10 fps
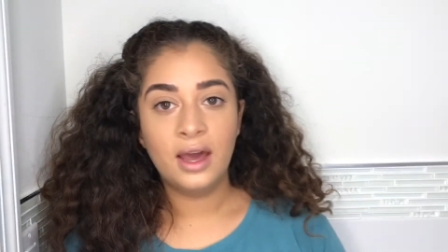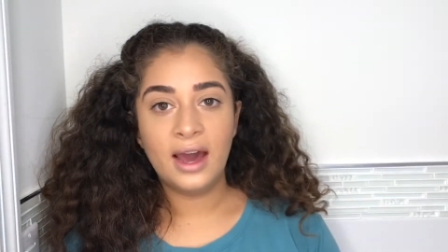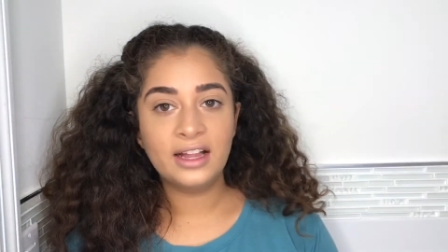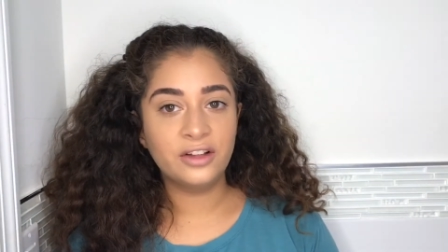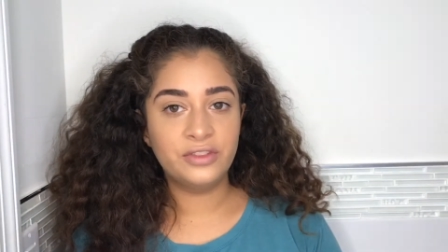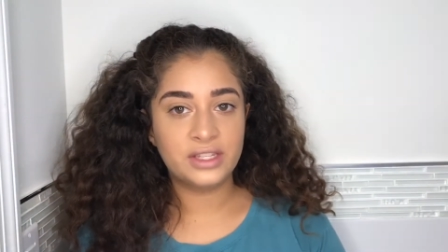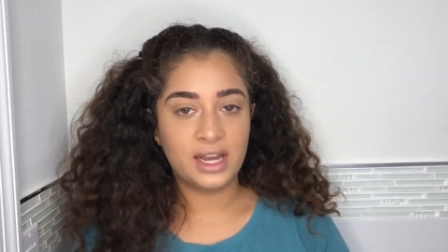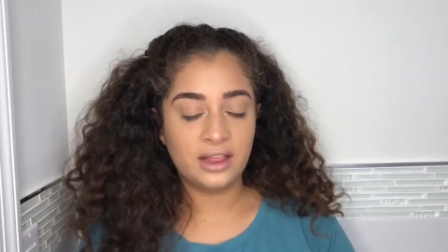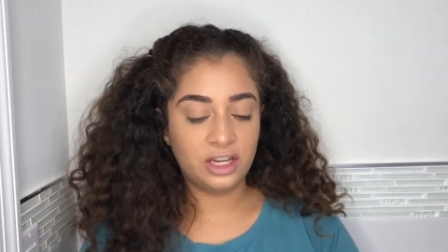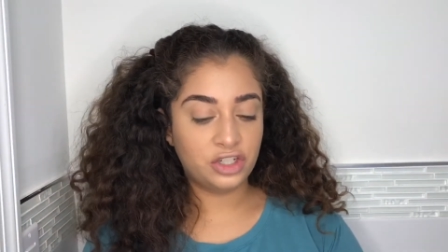I love this
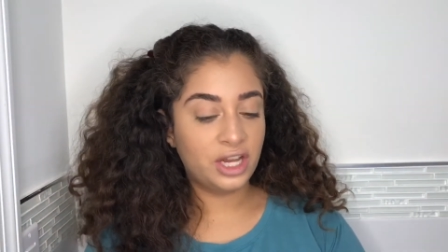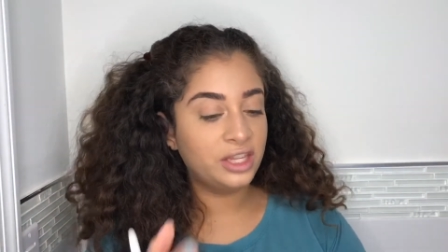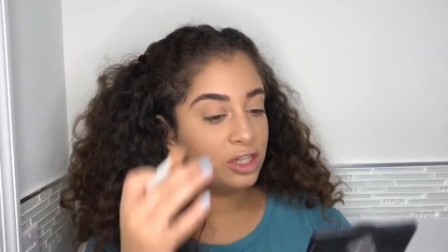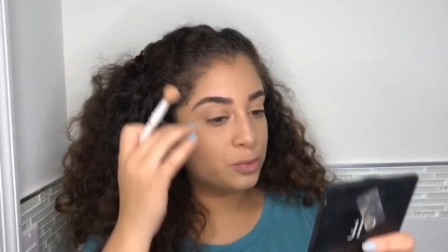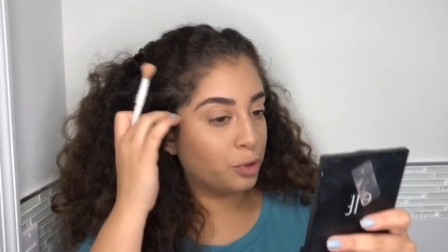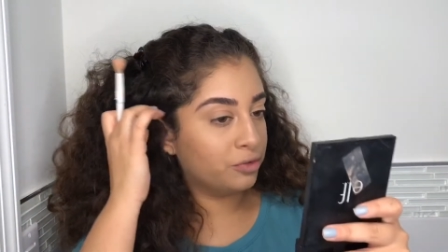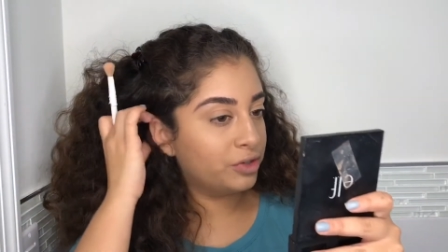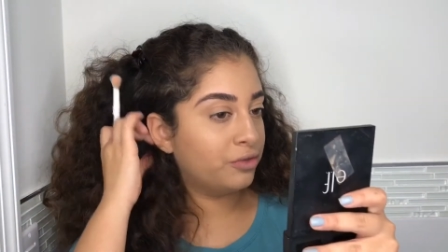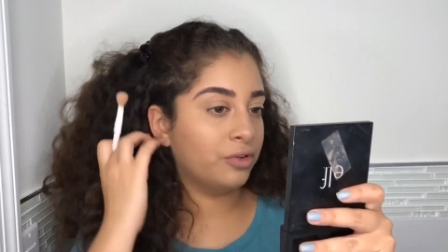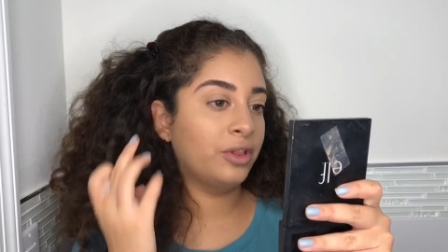highlight shade. I think it's
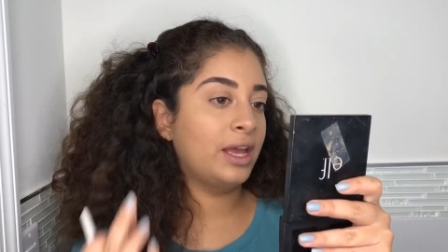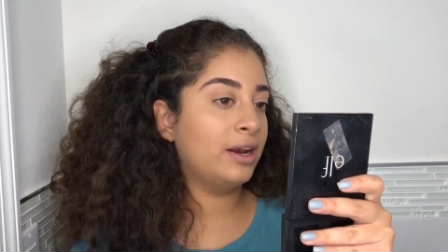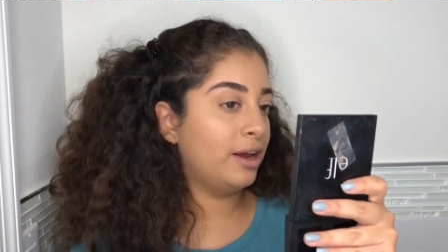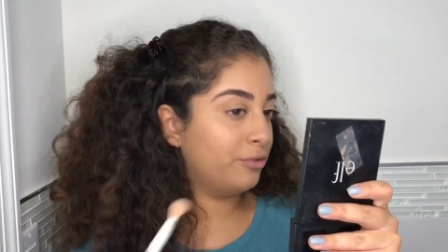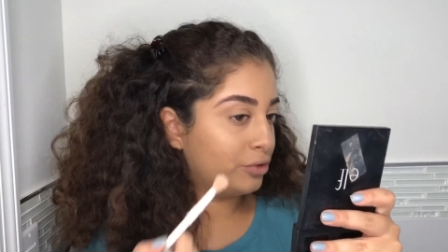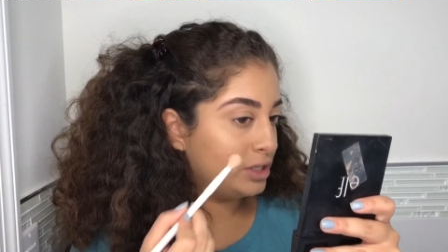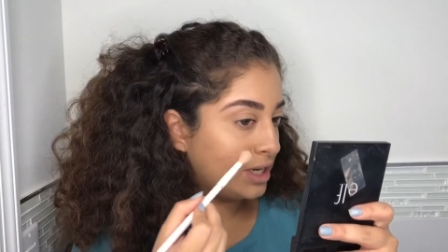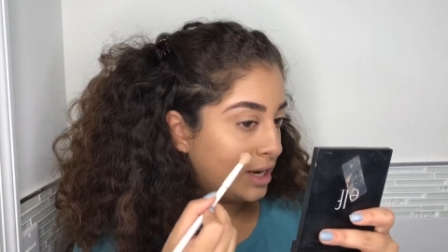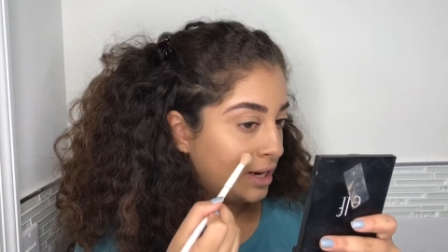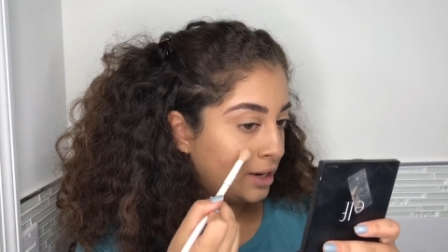perfect for like an
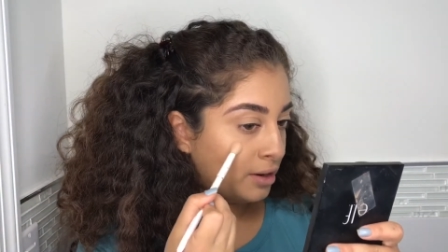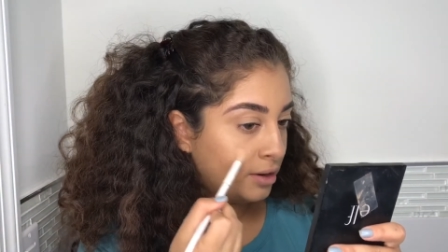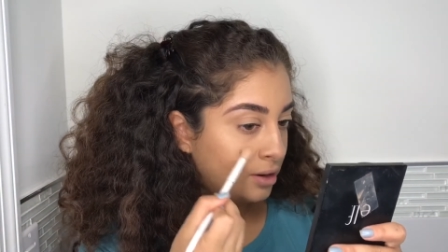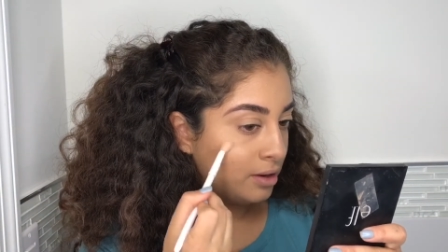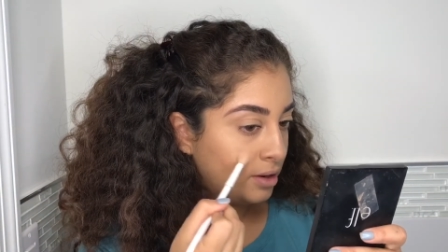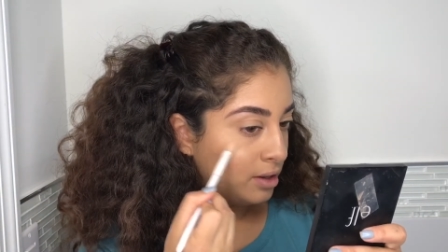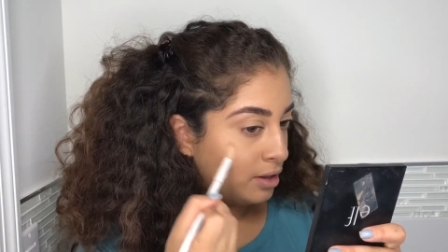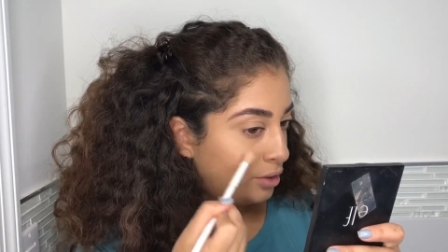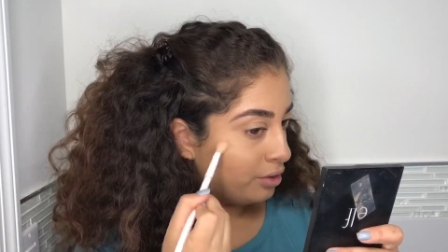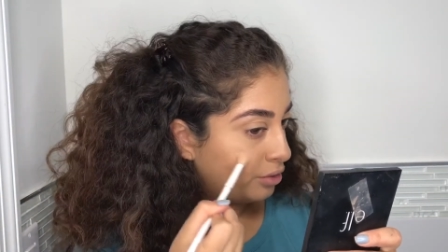everyday
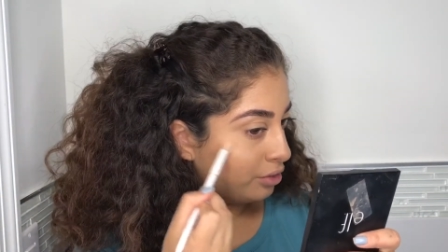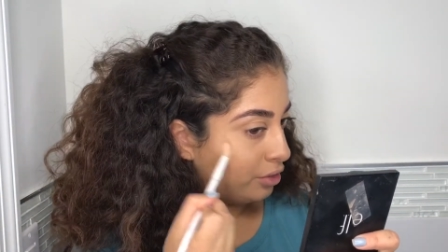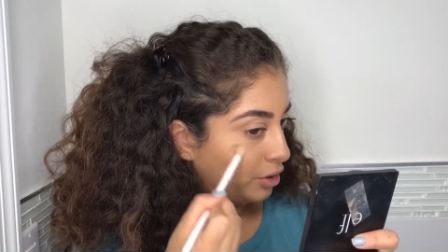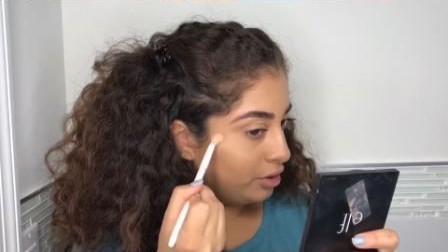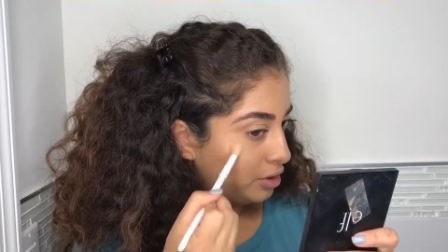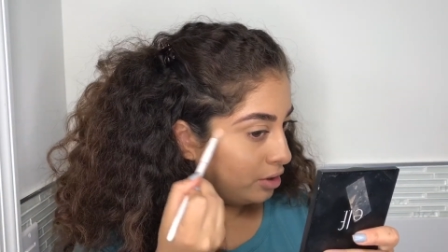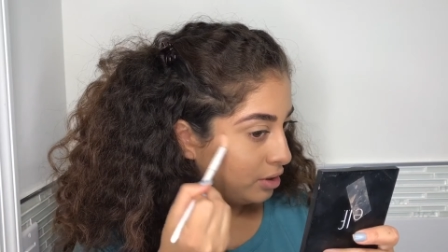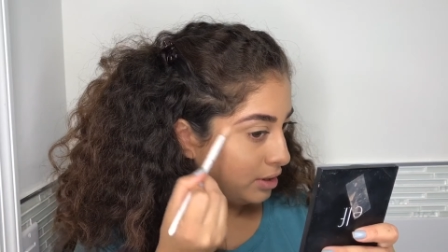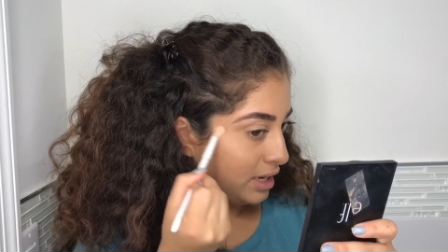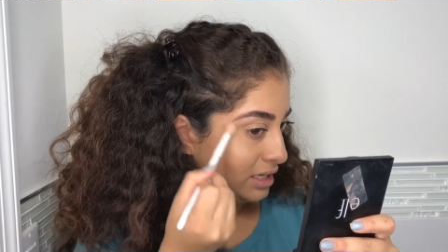look,
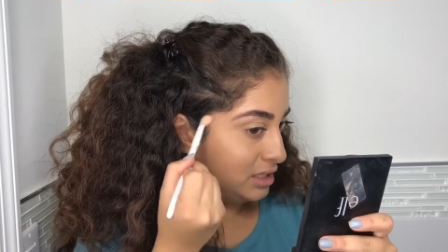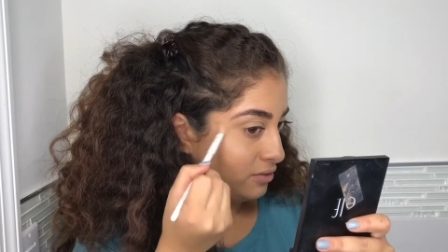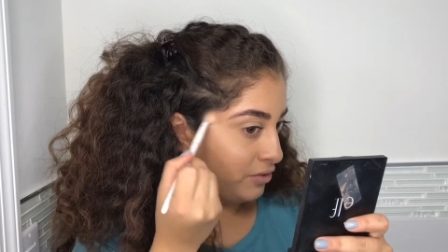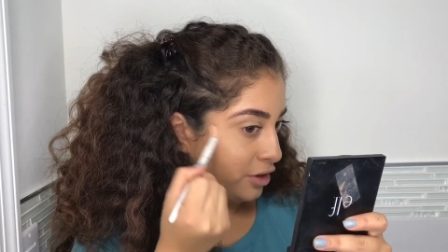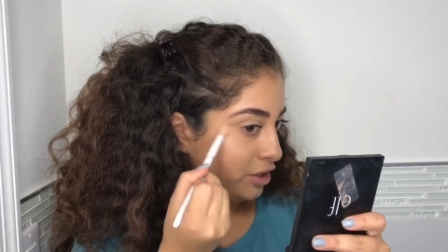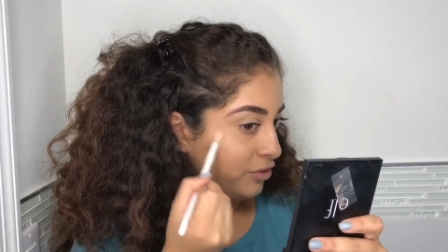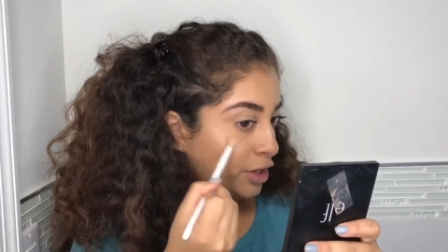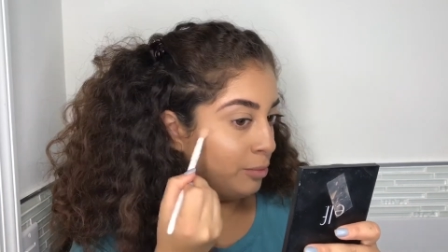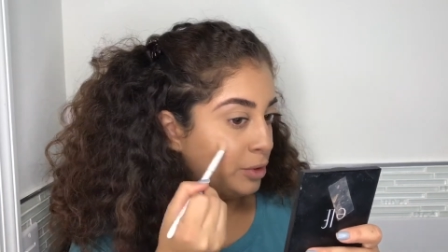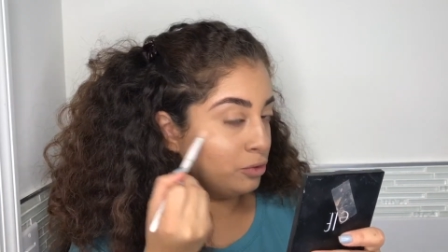and is very,
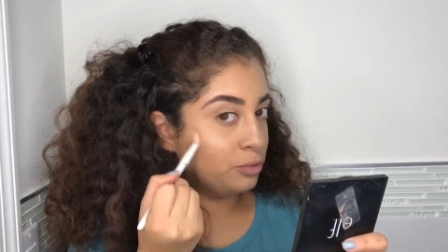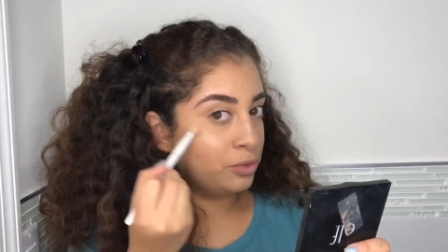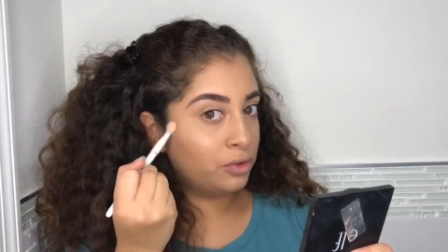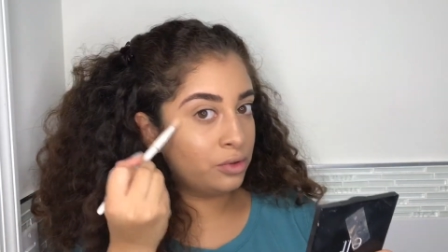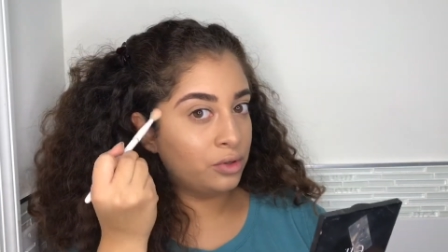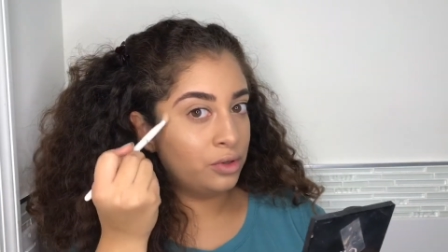very buildable.